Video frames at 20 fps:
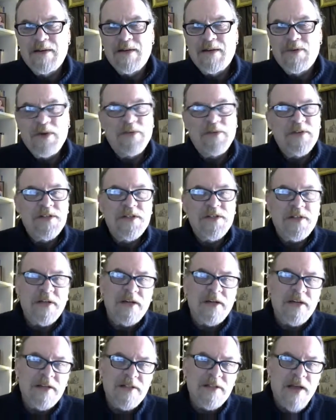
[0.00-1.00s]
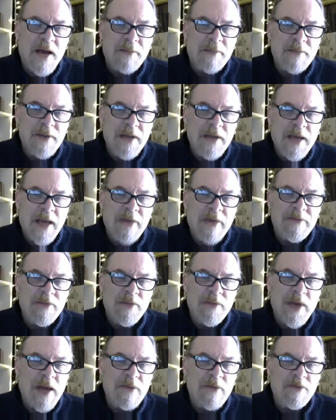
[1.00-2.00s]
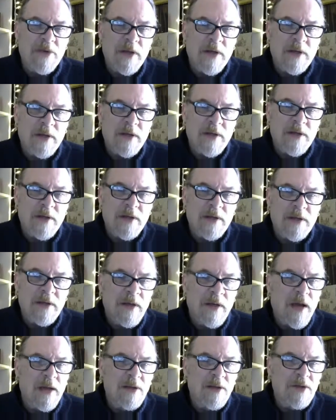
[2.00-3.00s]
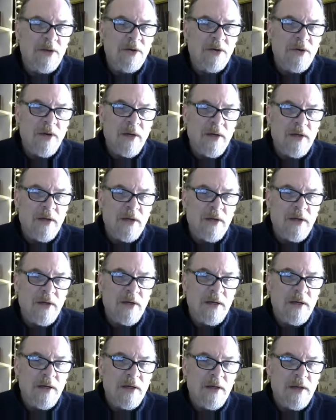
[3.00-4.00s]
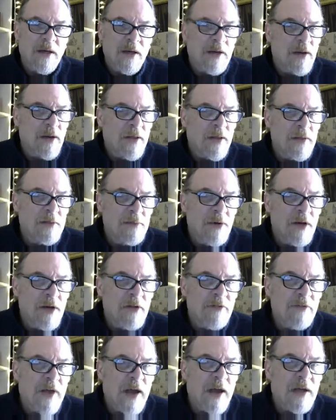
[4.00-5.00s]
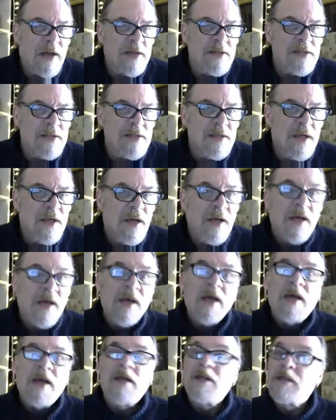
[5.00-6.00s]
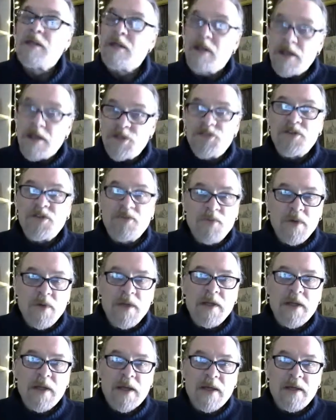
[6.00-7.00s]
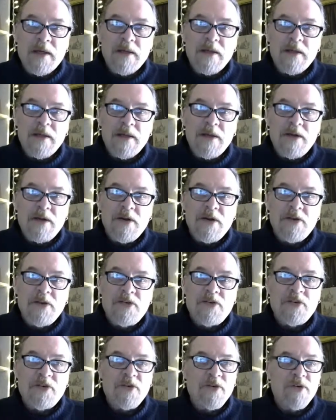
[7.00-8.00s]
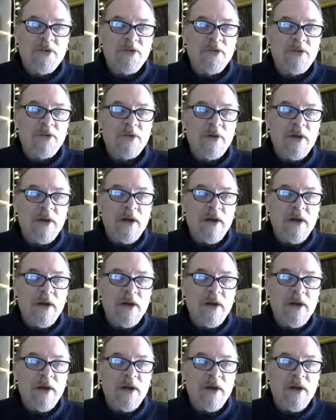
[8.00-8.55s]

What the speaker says: We haven't seen any toppling, have we? Not in Luke, and not in the book of Acts. And unless you're willing to